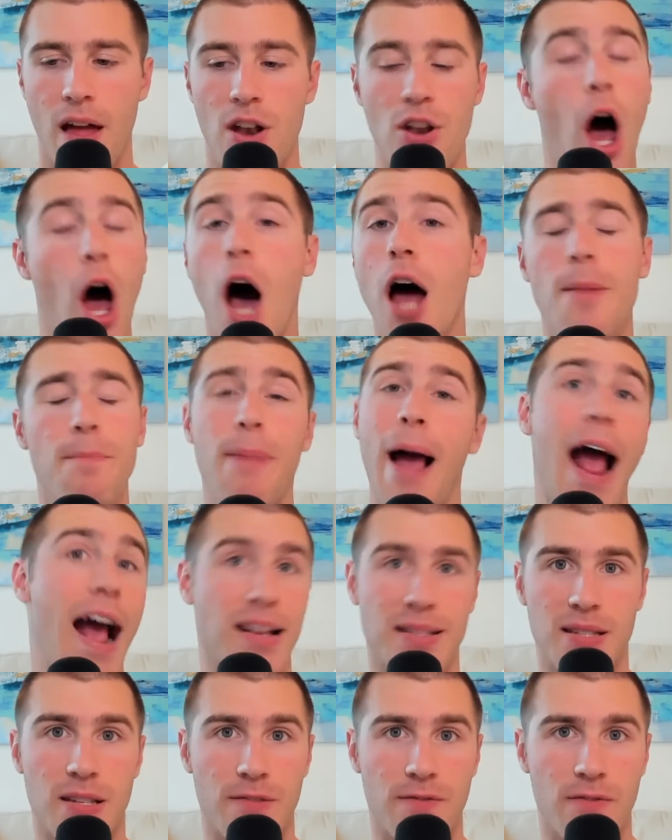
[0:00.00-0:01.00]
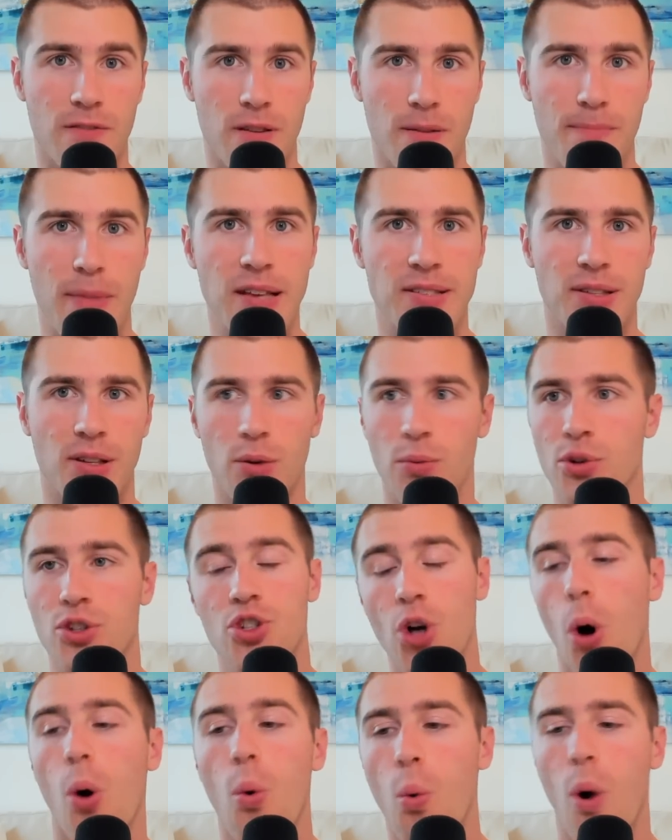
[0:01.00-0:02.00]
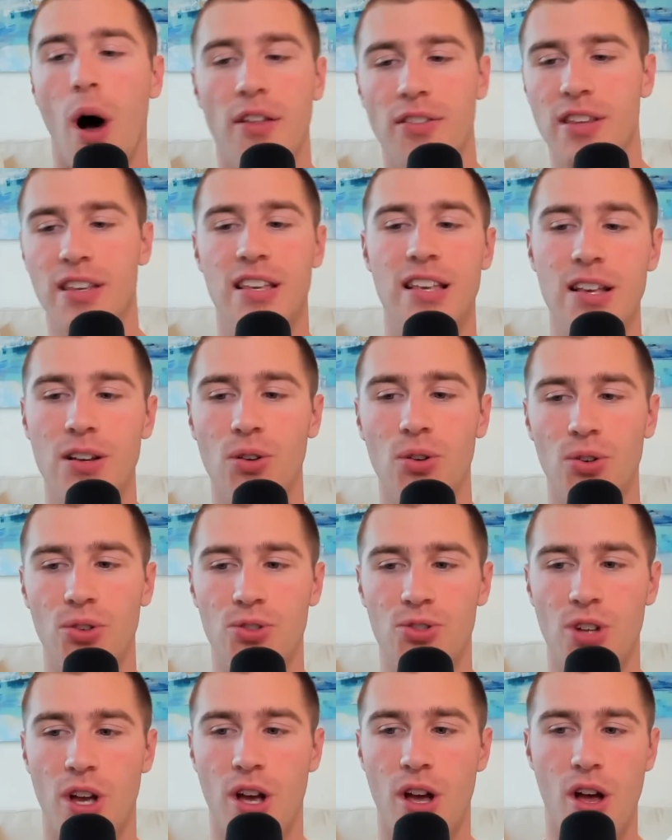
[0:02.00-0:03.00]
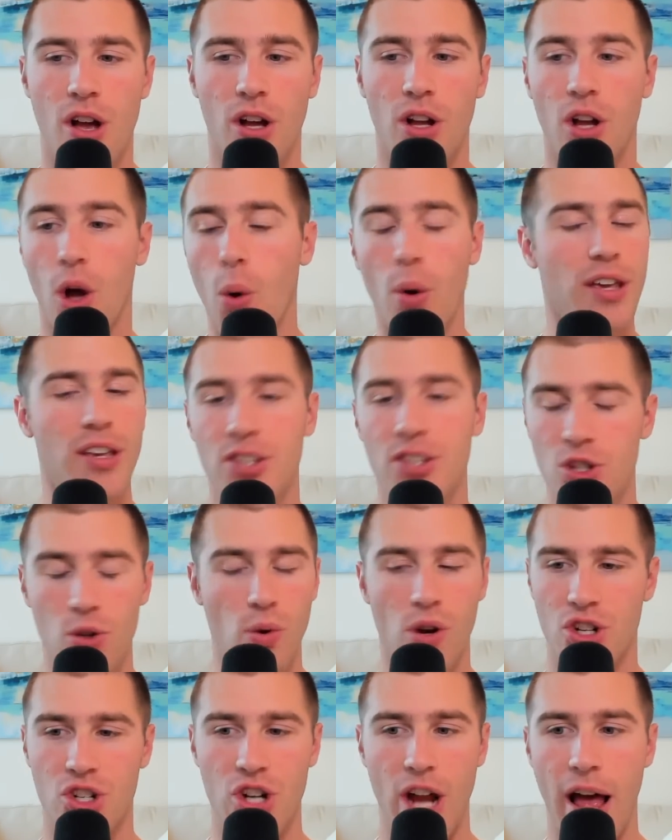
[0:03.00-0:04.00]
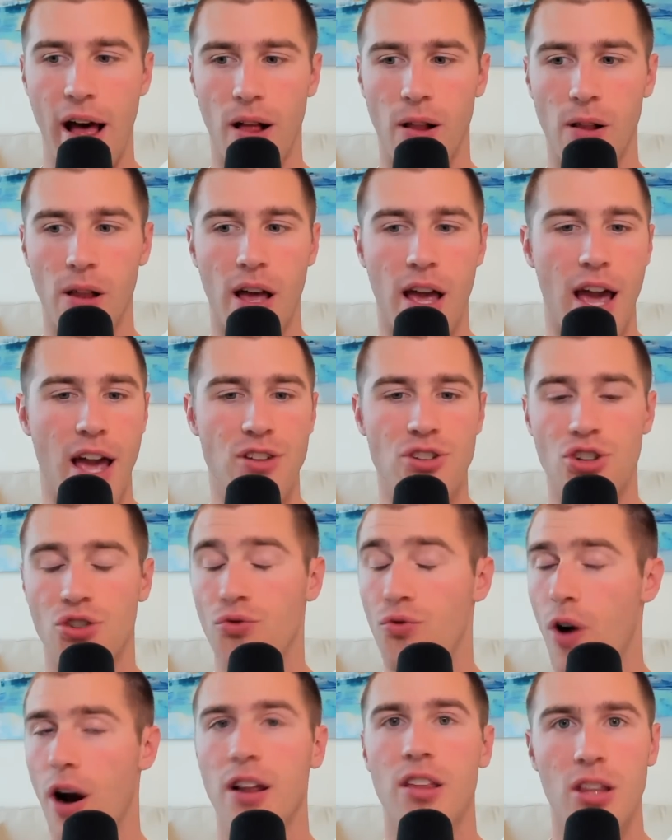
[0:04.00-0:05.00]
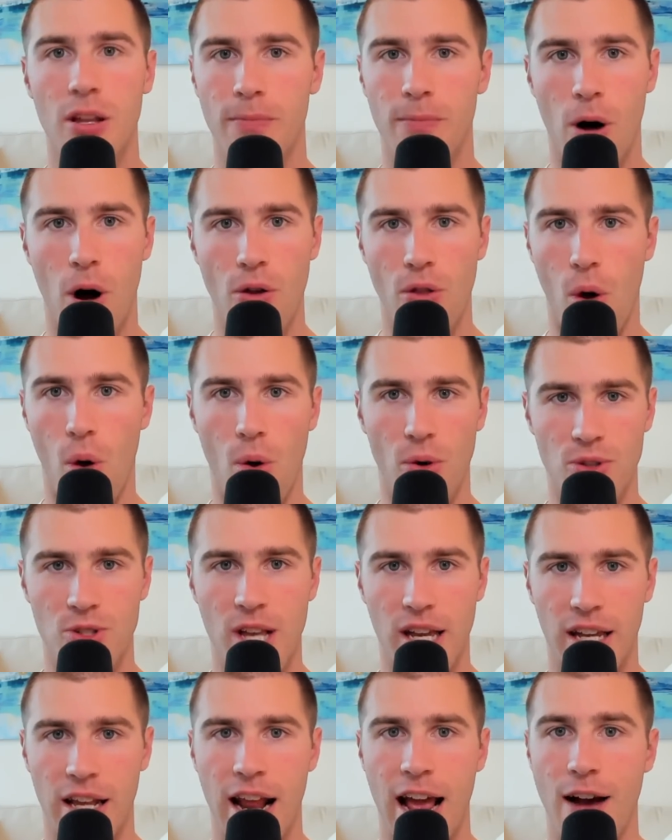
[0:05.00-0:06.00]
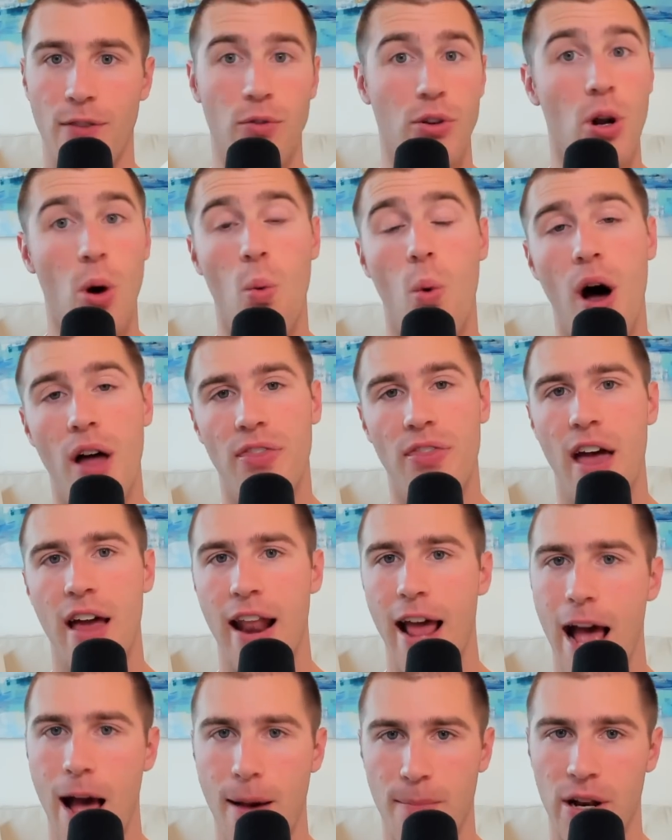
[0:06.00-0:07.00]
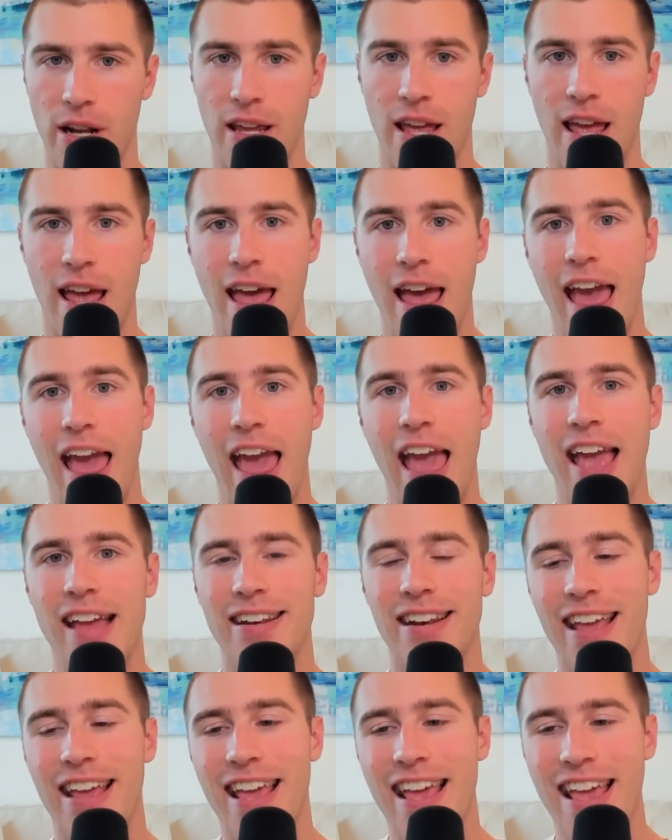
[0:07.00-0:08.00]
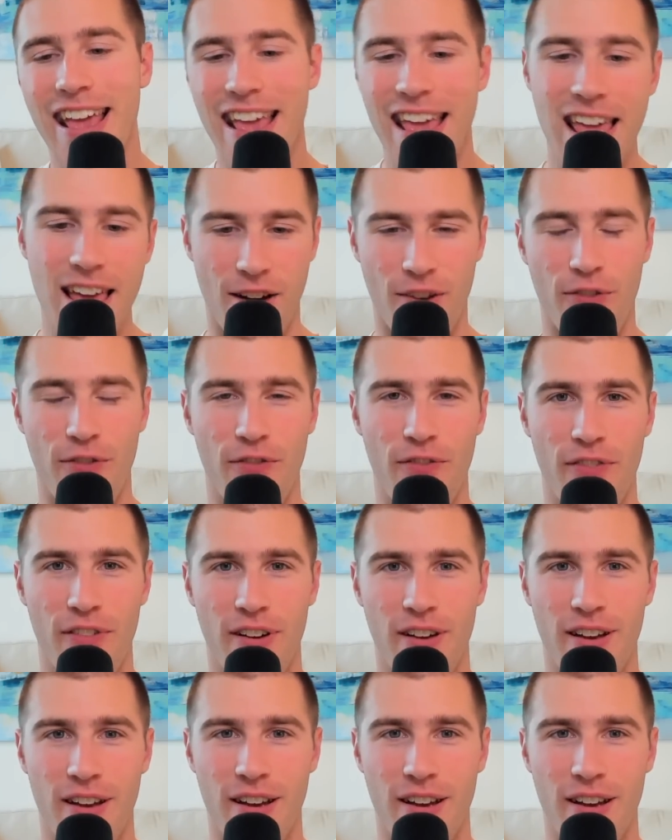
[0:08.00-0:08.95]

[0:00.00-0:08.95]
non-passive, basically, we don't want the Eagles going into a shell and just running the ball the whole second half. We don't want that happening. And if